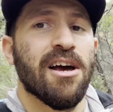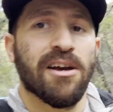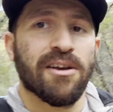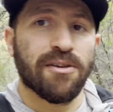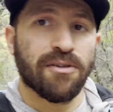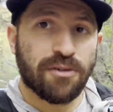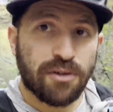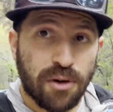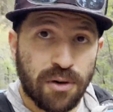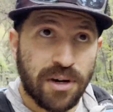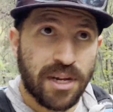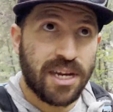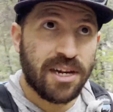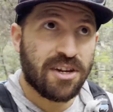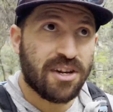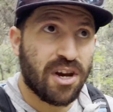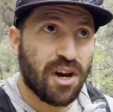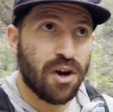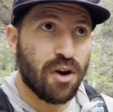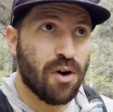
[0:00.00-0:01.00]
you do need
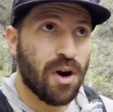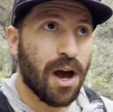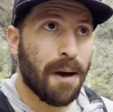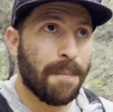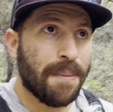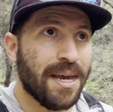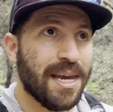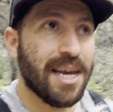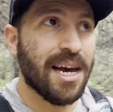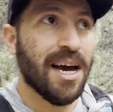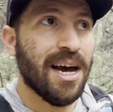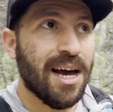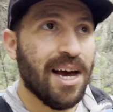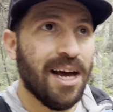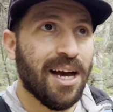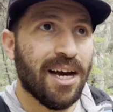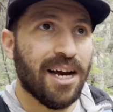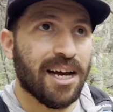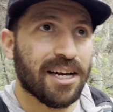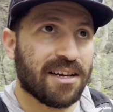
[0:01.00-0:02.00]
to be
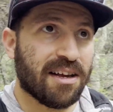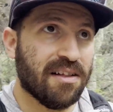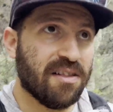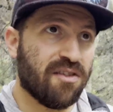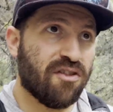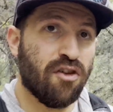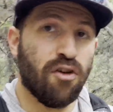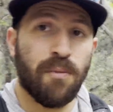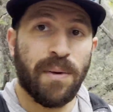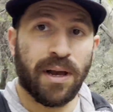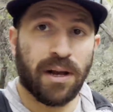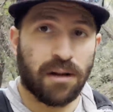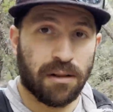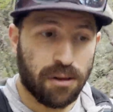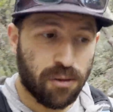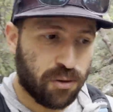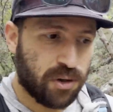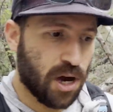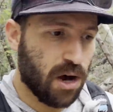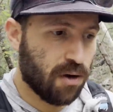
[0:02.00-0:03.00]
consuming
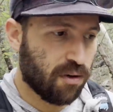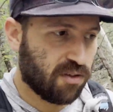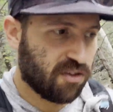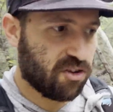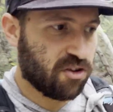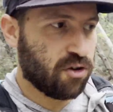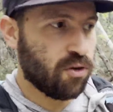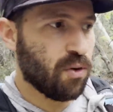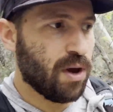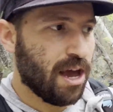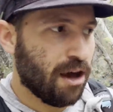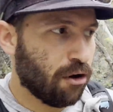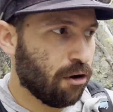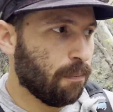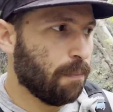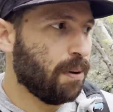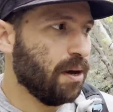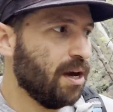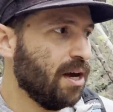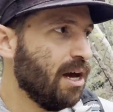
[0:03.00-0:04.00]
glucose to
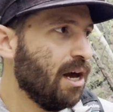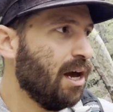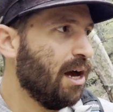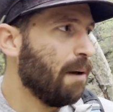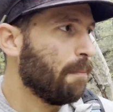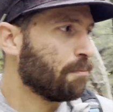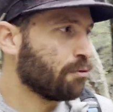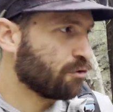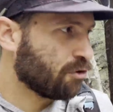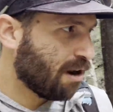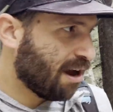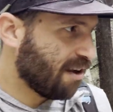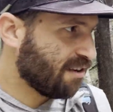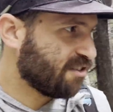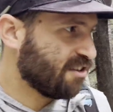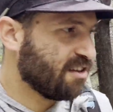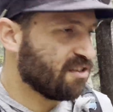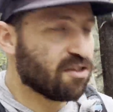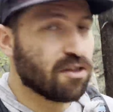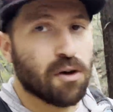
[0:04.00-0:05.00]
help
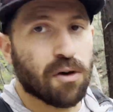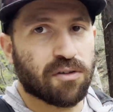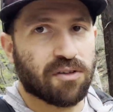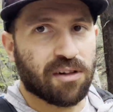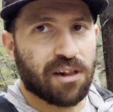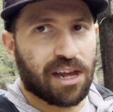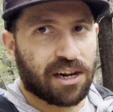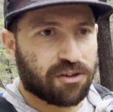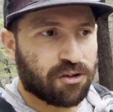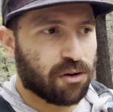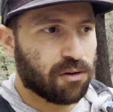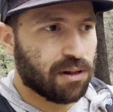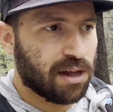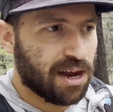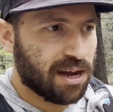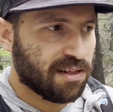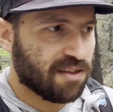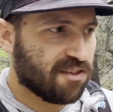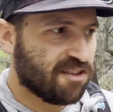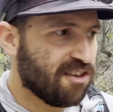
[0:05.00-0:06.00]
process those
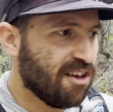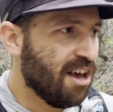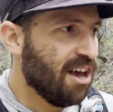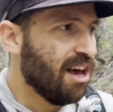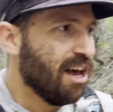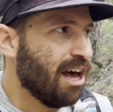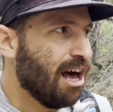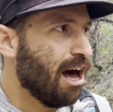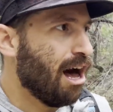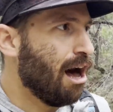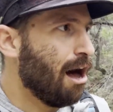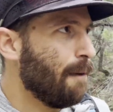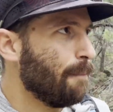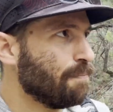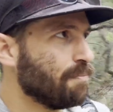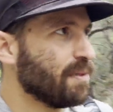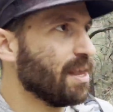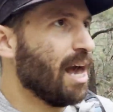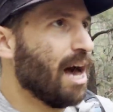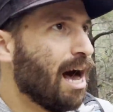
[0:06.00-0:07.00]
electrolytes
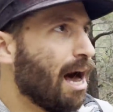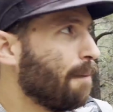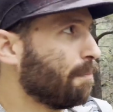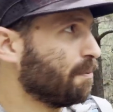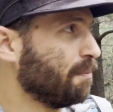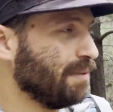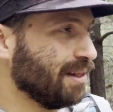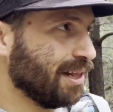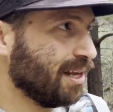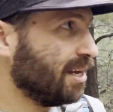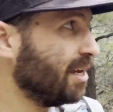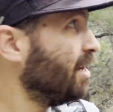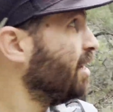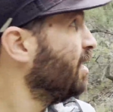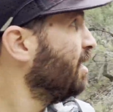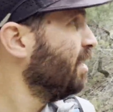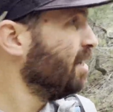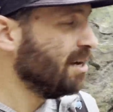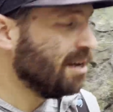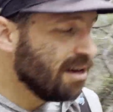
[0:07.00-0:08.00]
optimally.
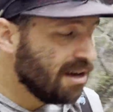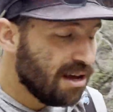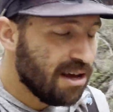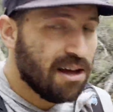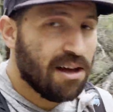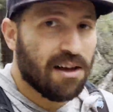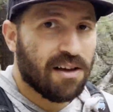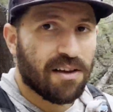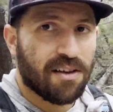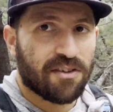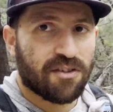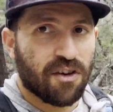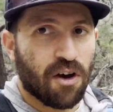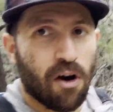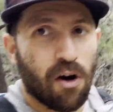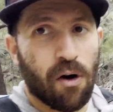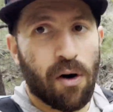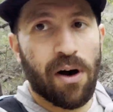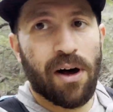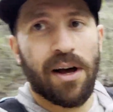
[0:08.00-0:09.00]

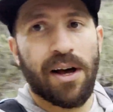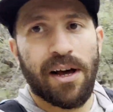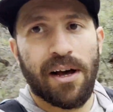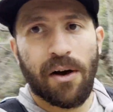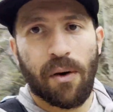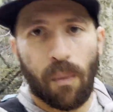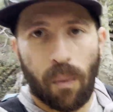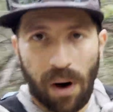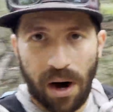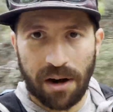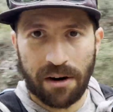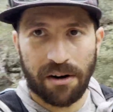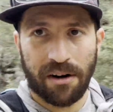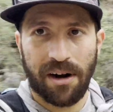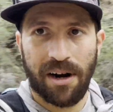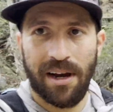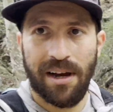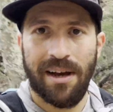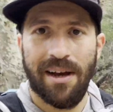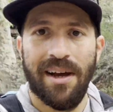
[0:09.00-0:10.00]
So water,
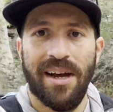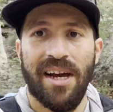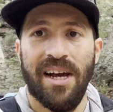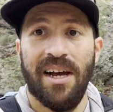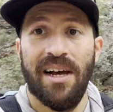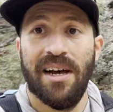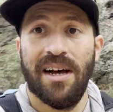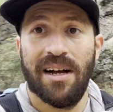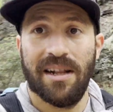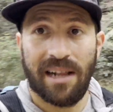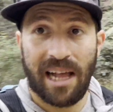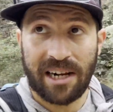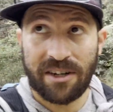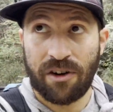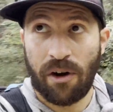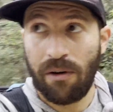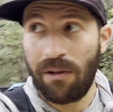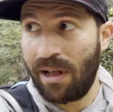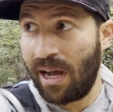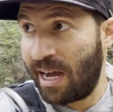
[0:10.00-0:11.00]

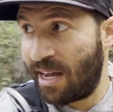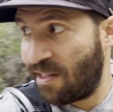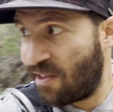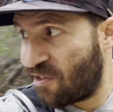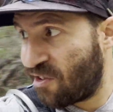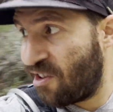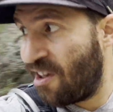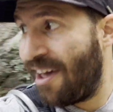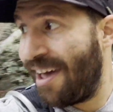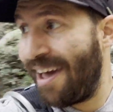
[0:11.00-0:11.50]
electrolytes,